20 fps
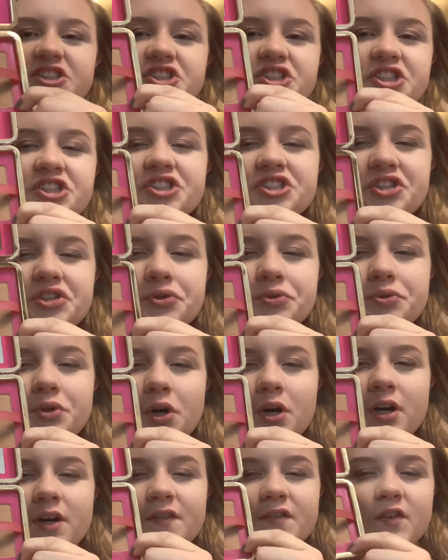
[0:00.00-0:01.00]
just too
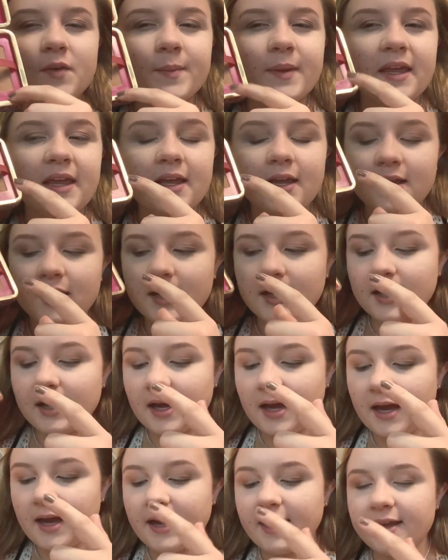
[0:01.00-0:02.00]
dark for me.
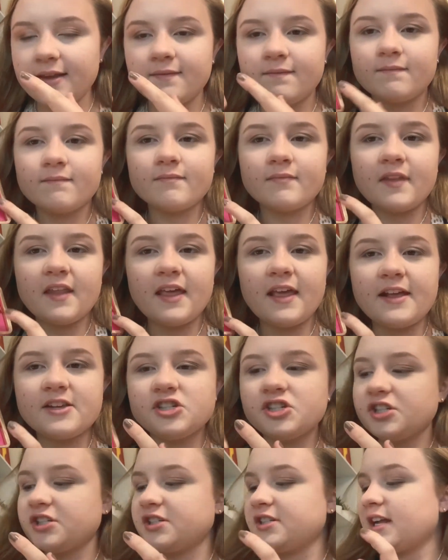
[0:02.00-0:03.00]
It
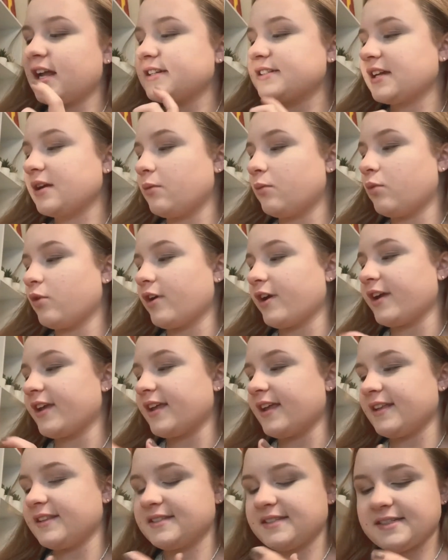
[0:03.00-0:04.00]
just doesn't work.
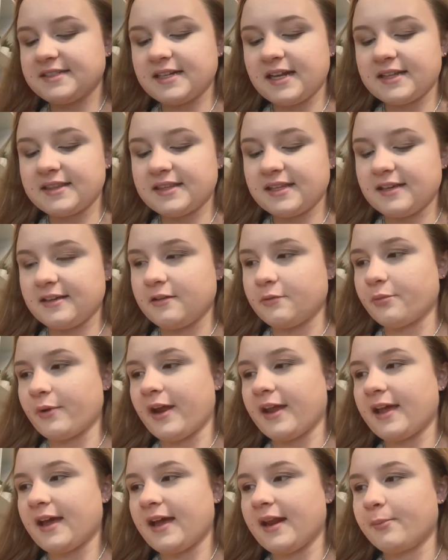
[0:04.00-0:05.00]
It's not the
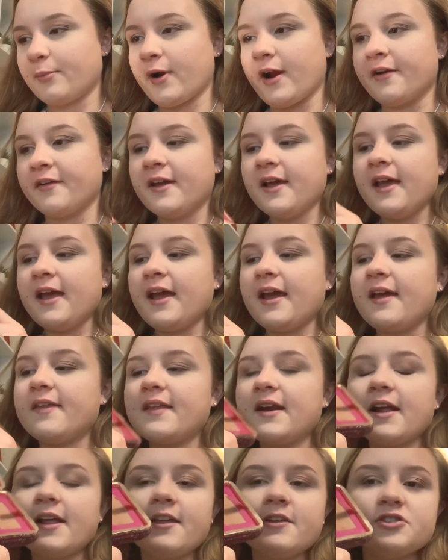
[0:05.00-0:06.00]
right kind of brown. And
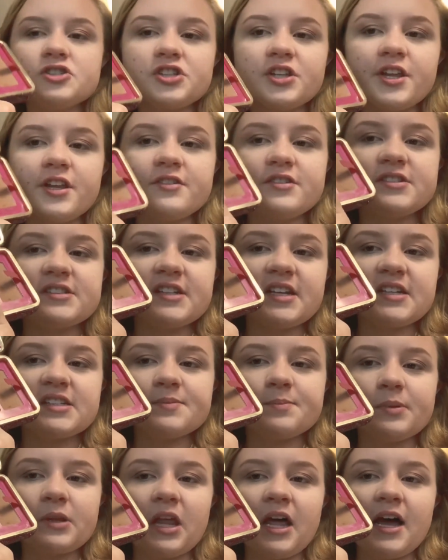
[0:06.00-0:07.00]
then I usually use this
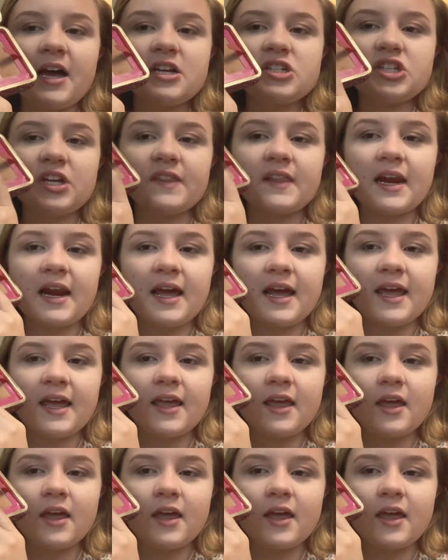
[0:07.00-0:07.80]
blush, and then I